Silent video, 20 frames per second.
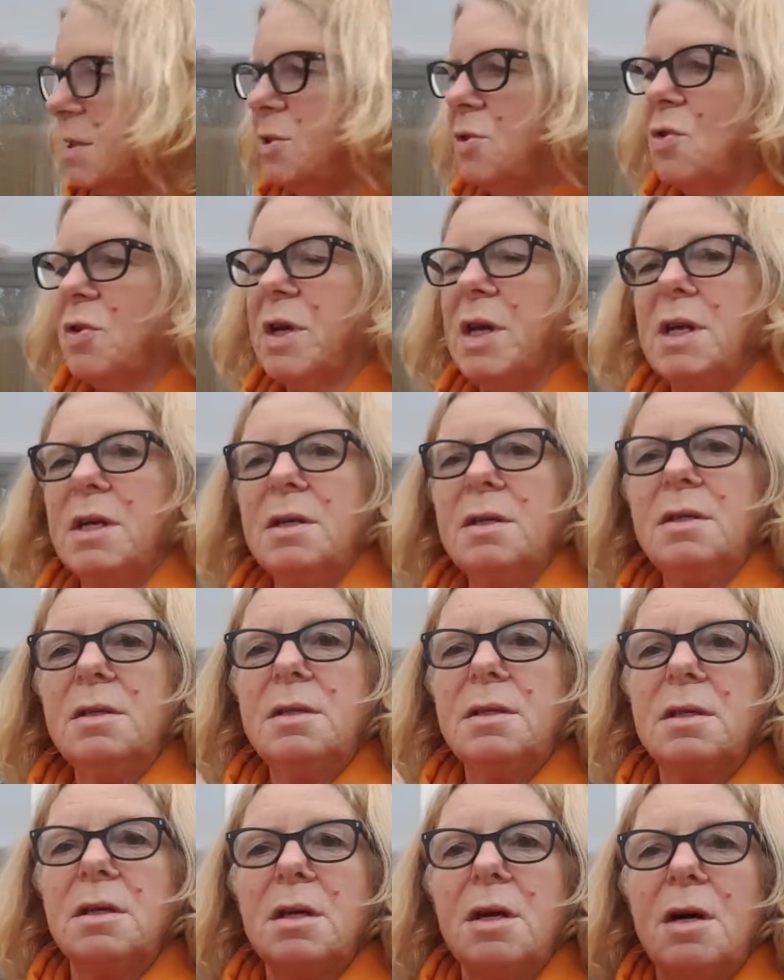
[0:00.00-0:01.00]

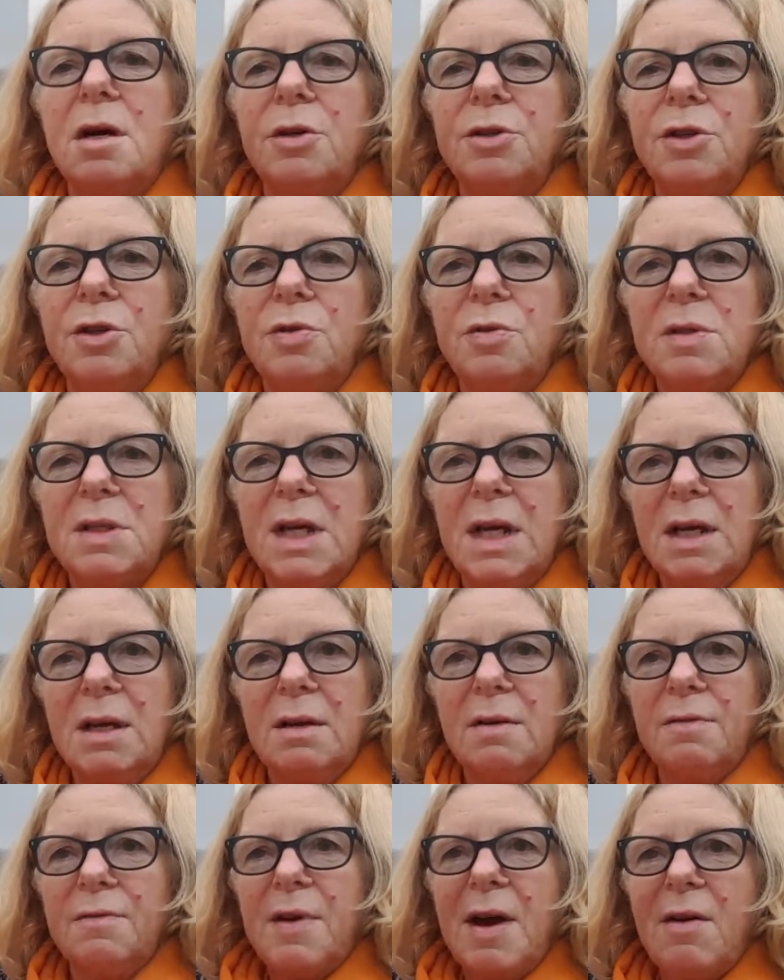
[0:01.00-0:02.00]
stockings are using
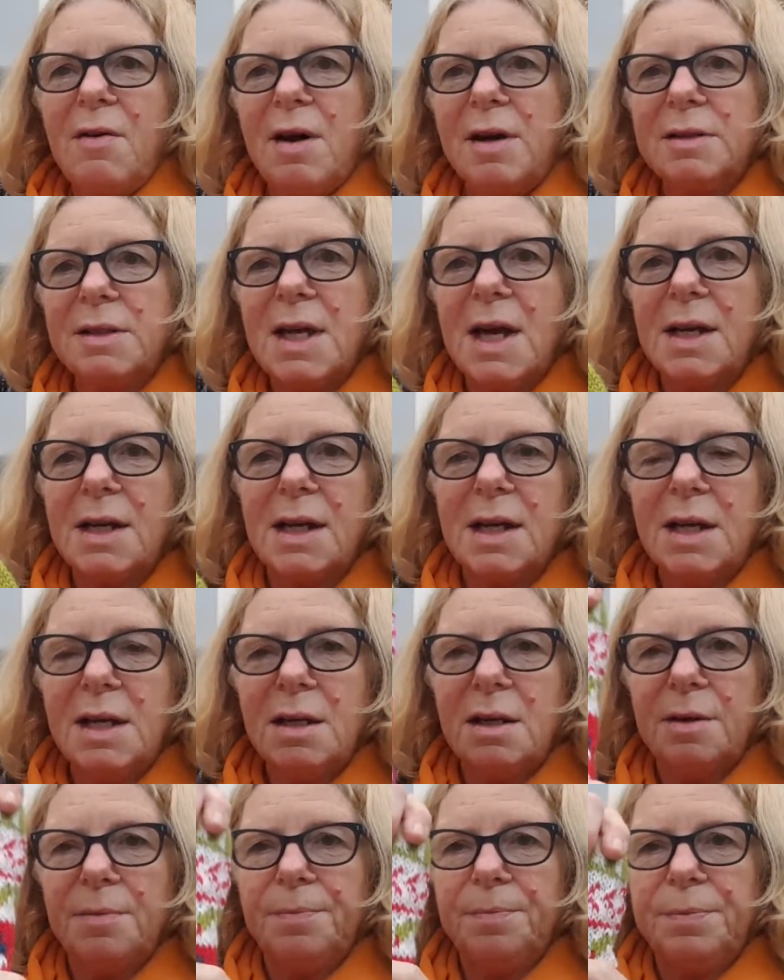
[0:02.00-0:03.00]
Fair Isle
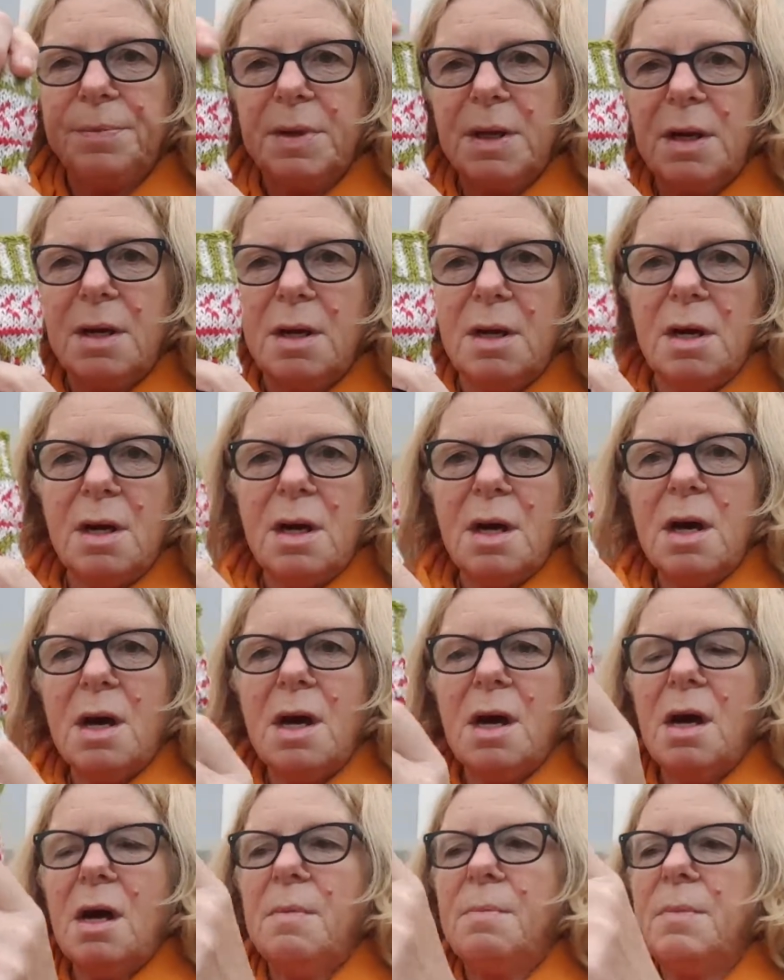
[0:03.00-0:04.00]
technique.
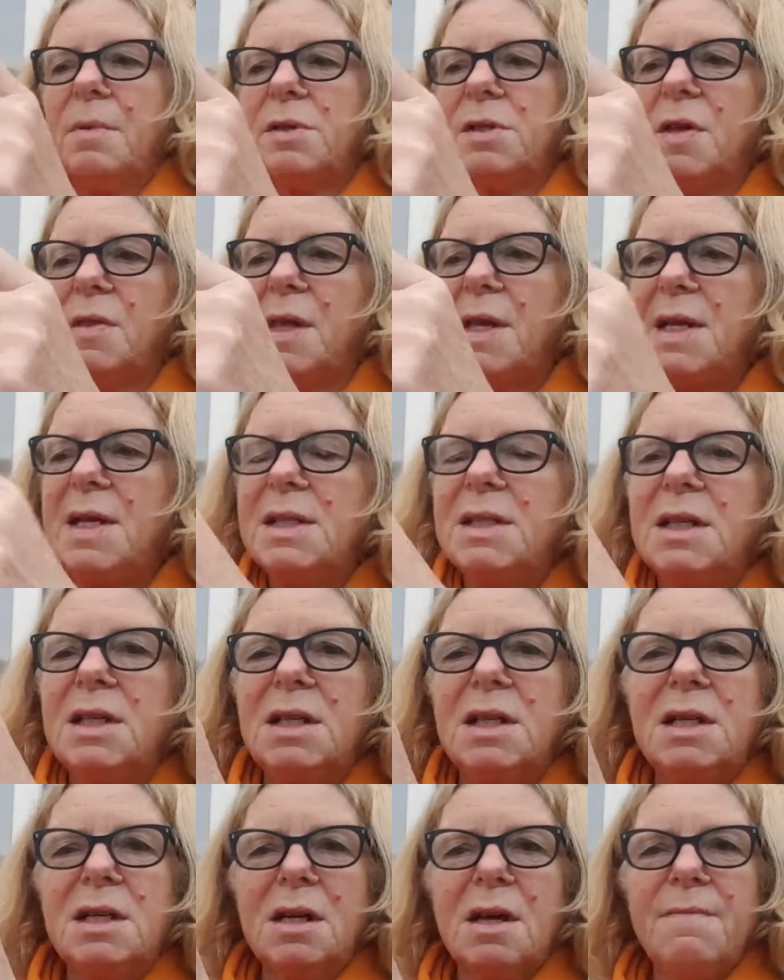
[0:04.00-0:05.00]
So they're knitted
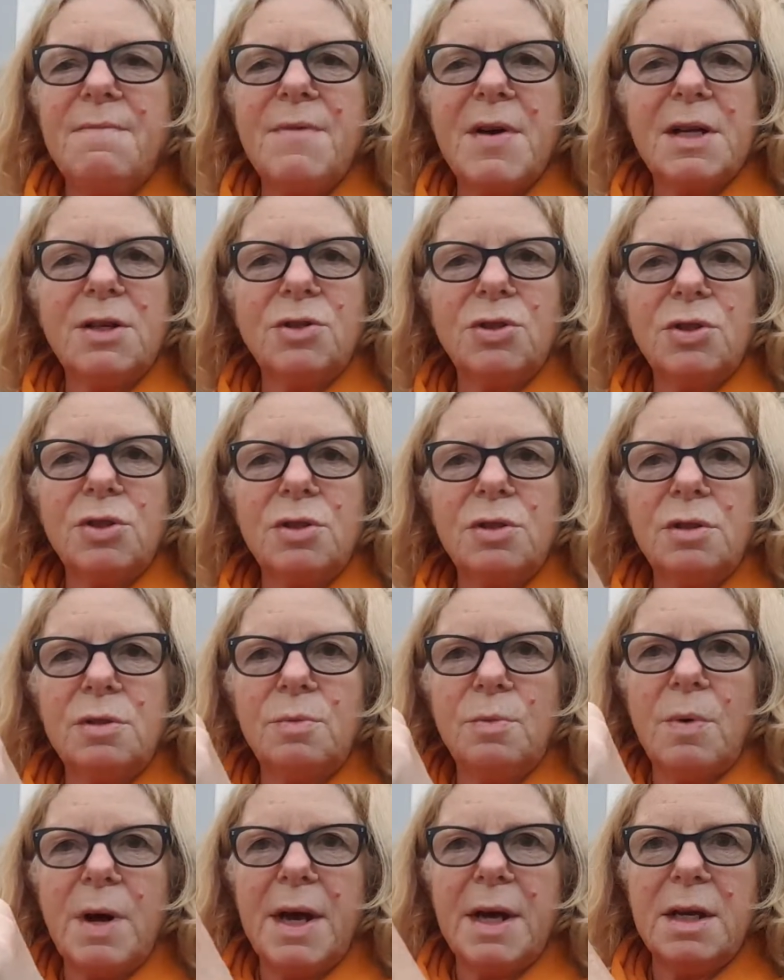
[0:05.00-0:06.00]
in a conventional
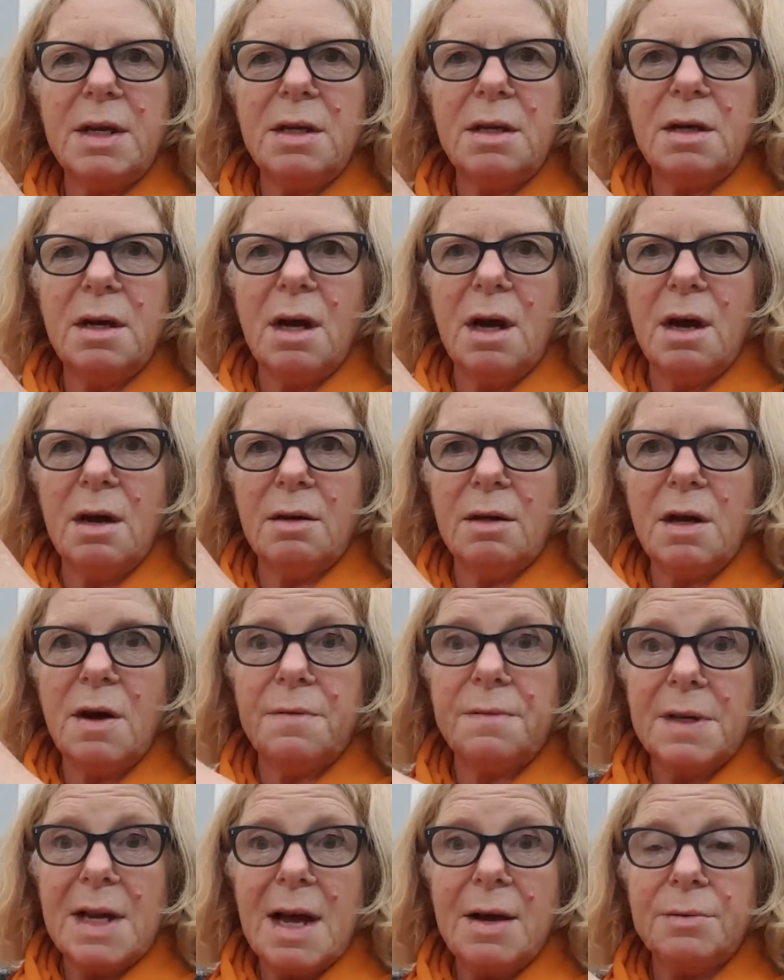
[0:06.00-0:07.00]
way,
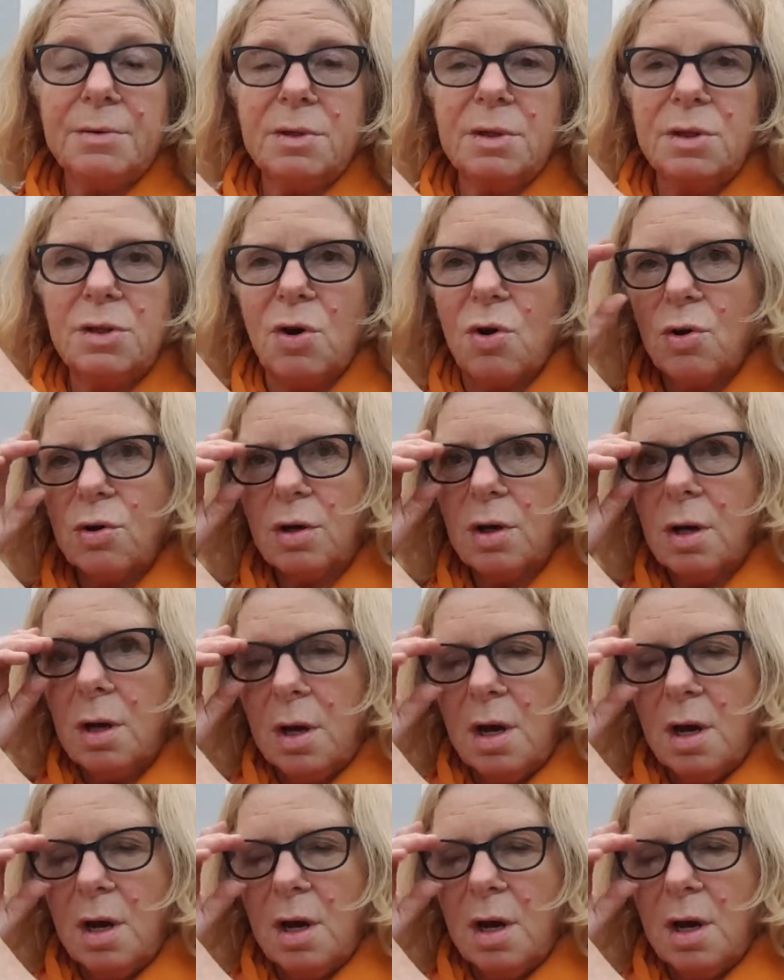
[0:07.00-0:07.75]
cuff down sock